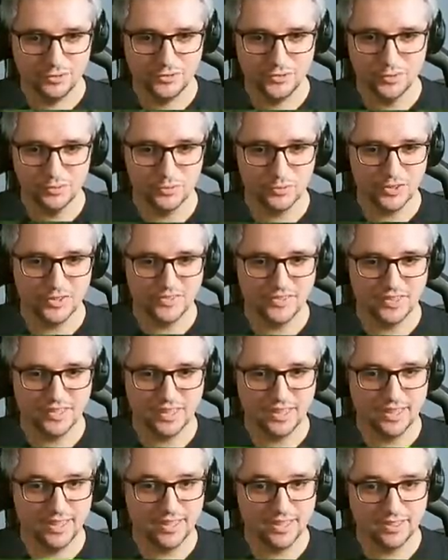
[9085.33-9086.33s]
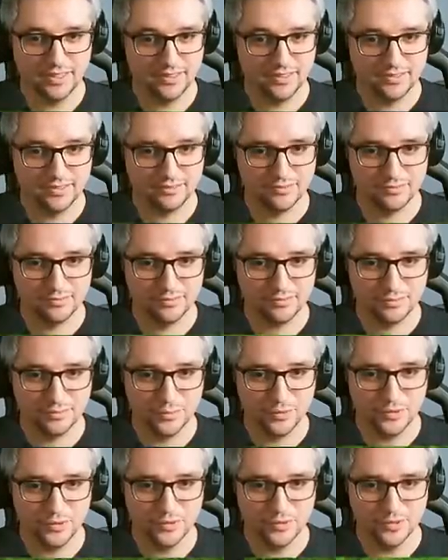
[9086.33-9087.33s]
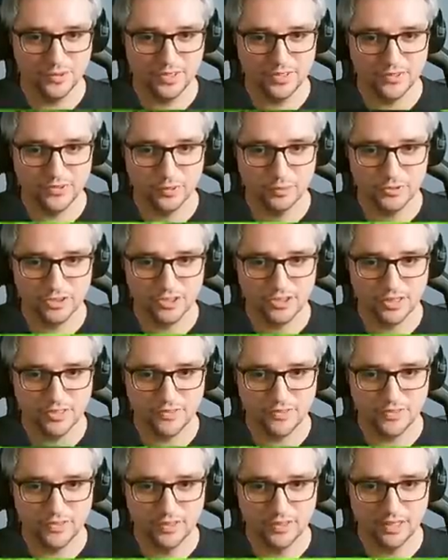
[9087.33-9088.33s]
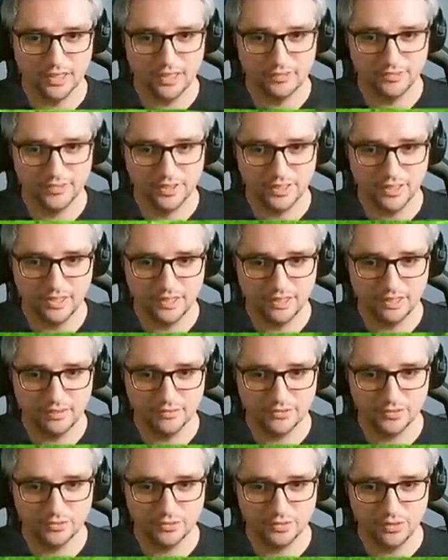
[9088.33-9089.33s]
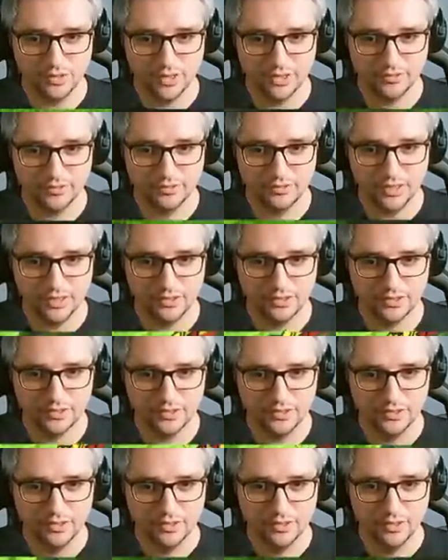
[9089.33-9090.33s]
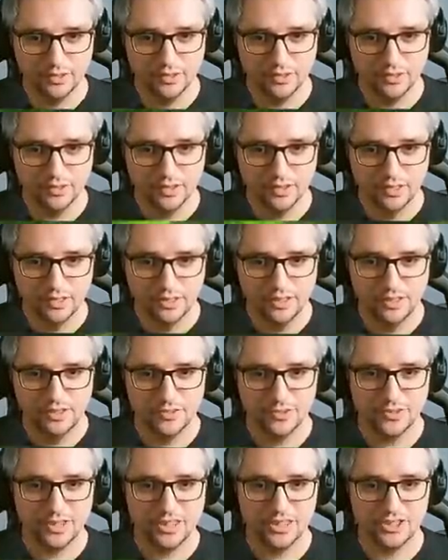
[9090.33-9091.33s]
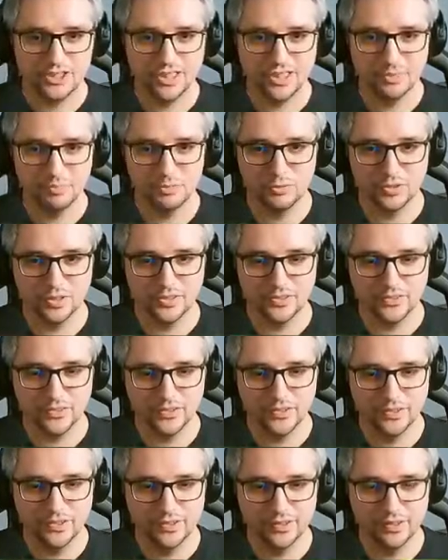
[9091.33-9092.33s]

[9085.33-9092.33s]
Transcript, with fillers: For some reason I was under the assumption I'd still have the key after all that failure. Okay, checkpoint.